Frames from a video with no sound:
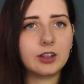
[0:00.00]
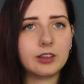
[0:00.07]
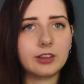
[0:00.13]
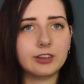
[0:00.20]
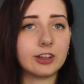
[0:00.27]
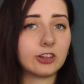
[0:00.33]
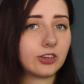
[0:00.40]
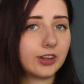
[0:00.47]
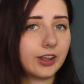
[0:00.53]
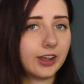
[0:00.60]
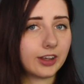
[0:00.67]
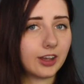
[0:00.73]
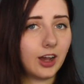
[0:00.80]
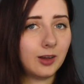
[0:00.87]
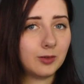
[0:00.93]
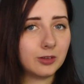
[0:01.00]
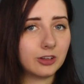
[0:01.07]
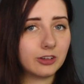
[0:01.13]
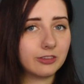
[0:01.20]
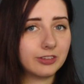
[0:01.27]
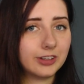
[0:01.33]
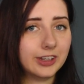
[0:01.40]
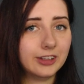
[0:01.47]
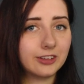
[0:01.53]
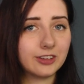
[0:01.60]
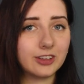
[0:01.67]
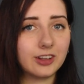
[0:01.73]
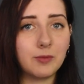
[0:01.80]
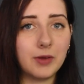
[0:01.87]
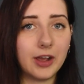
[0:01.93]
There's actually a couple of hints
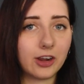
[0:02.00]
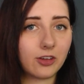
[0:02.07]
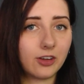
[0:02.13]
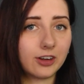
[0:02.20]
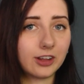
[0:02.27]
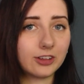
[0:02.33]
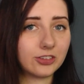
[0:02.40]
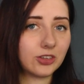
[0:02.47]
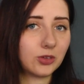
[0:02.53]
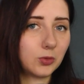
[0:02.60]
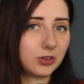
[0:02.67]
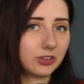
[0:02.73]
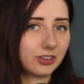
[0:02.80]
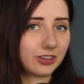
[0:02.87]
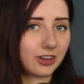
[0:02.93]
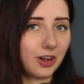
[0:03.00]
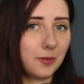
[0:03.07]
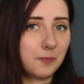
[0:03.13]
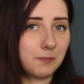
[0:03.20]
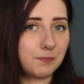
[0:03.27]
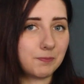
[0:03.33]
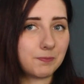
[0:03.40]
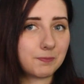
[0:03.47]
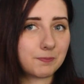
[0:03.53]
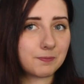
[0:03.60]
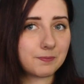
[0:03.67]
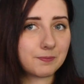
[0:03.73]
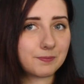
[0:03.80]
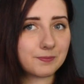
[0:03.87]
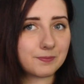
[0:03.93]
in the background as to what's to come.
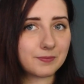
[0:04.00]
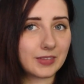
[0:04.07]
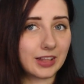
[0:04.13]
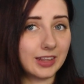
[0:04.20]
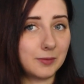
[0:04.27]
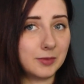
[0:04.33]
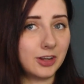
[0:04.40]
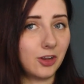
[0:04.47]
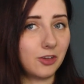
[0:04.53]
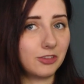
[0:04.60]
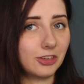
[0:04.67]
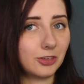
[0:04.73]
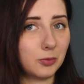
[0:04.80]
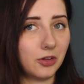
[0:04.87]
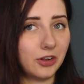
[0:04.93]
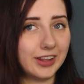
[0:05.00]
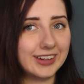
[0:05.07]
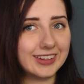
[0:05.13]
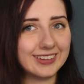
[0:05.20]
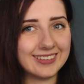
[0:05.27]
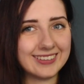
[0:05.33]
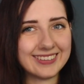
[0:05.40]
Let me know if you spot any.